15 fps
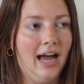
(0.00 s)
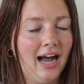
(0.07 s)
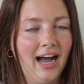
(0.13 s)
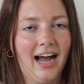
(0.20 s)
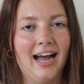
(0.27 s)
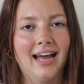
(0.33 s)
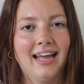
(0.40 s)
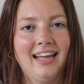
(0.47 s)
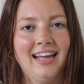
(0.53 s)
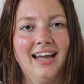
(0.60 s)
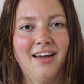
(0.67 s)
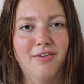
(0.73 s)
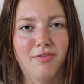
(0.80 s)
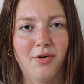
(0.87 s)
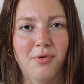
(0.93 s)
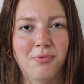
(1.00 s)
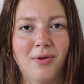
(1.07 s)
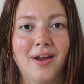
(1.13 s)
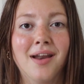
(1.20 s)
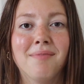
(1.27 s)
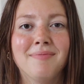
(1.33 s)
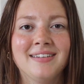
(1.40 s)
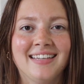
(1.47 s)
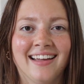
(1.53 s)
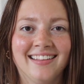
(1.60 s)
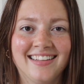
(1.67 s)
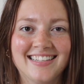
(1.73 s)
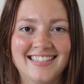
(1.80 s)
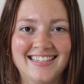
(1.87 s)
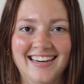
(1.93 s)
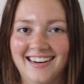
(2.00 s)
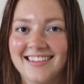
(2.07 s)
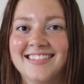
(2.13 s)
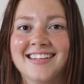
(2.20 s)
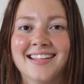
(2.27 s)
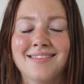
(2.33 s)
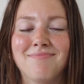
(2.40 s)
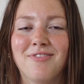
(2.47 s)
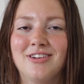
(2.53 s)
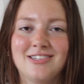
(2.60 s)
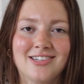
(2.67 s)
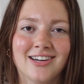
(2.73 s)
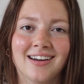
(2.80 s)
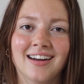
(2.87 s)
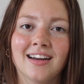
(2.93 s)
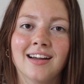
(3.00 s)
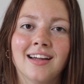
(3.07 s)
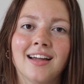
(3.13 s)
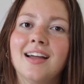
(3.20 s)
I have run up and down the stairs to the printer